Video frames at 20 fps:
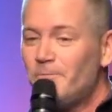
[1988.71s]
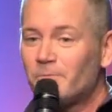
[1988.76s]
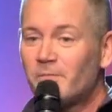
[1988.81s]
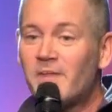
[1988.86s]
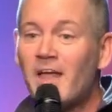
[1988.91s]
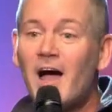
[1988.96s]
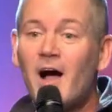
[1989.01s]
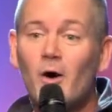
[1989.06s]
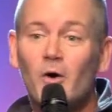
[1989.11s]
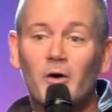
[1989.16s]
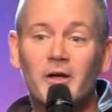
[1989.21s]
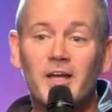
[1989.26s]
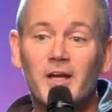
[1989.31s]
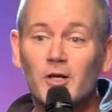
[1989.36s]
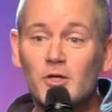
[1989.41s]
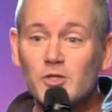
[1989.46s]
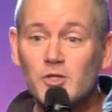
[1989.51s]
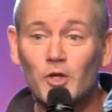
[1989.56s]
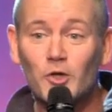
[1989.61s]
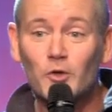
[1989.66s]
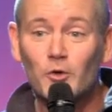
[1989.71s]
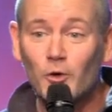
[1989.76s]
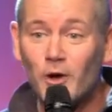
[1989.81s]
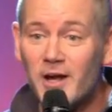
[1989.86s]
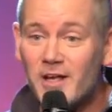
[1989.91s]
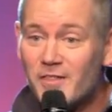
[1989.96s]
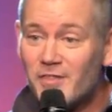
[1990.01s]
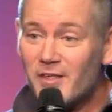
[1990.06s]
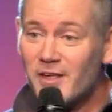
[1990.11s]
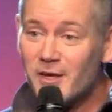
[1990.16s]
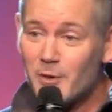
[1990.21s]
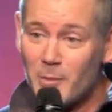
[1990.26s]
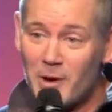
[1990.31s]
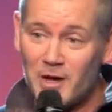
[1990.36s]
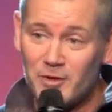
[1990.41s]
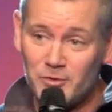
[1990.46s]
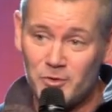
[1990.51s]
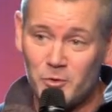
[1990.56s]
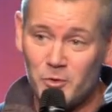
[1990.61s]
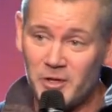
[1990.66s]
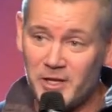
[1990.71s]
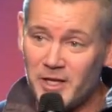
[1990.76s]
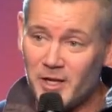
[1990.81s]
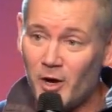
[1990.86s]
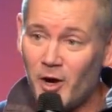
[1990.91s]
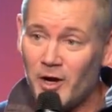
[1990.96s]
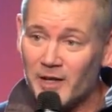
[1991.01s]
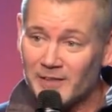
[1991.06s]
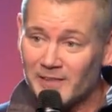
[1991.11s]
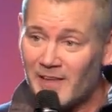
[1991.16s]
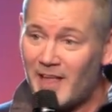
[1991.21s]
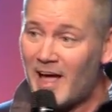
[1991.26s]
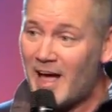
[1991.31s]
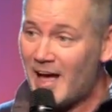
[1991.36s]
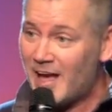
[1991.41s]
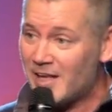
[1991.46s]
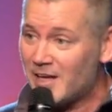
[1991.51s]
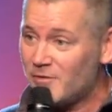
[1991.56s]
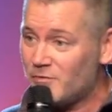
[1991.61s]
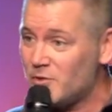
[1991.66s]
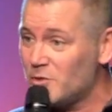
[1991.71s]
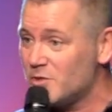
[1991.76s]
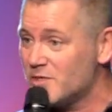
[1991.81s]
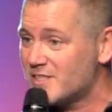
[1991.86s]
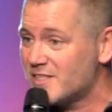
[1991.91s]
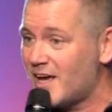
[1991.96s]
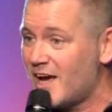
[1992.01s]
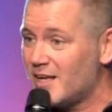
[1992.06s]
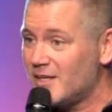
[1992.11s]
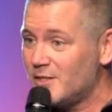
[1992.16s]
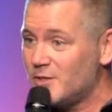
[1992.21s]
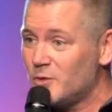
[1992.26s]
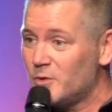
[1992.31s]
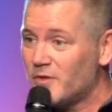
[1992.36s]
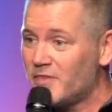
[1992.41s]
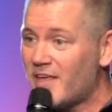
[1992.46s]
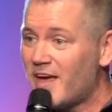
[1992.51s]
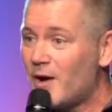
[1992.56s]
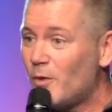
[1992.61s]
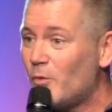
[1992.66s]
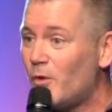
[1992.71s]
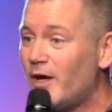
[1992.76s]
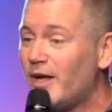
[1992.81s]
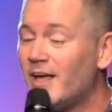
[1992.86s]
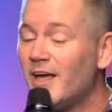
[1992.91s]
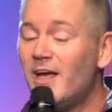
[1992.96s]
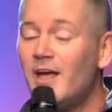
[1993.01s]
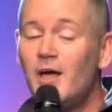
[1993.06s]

Now, here's the great thing about doing it online, if you decide to do it that way.